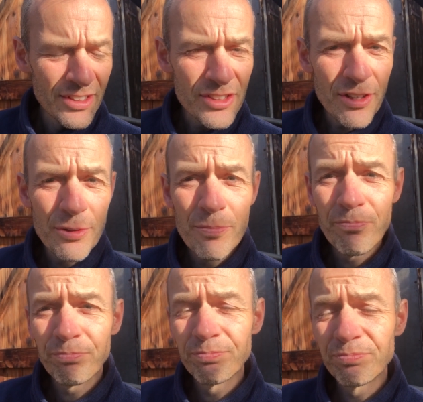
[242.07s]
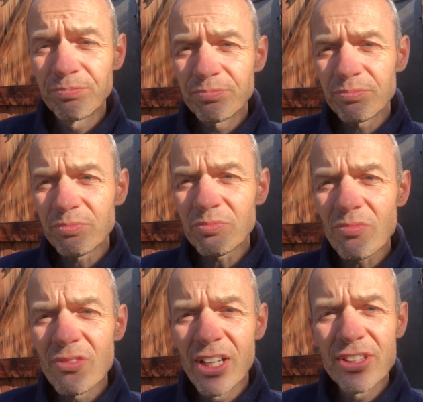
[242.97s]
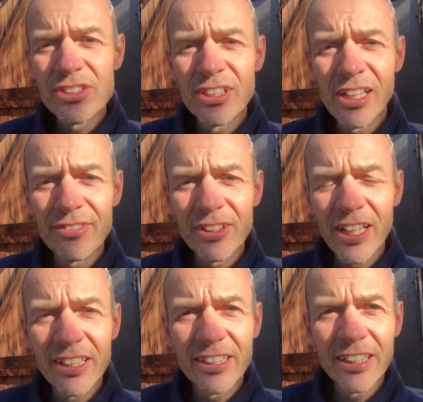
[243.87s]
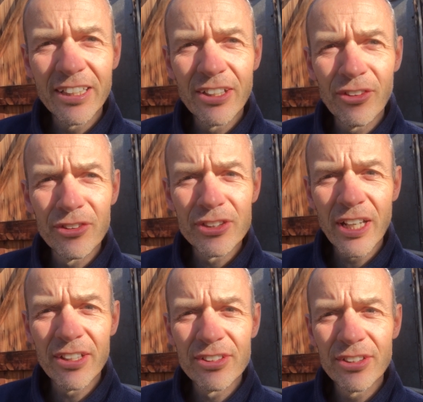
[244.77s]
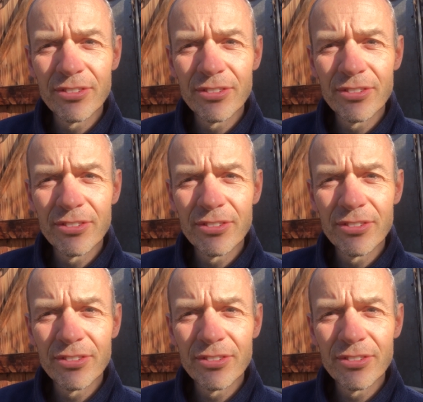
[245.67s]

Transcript: So I still haven't had any contact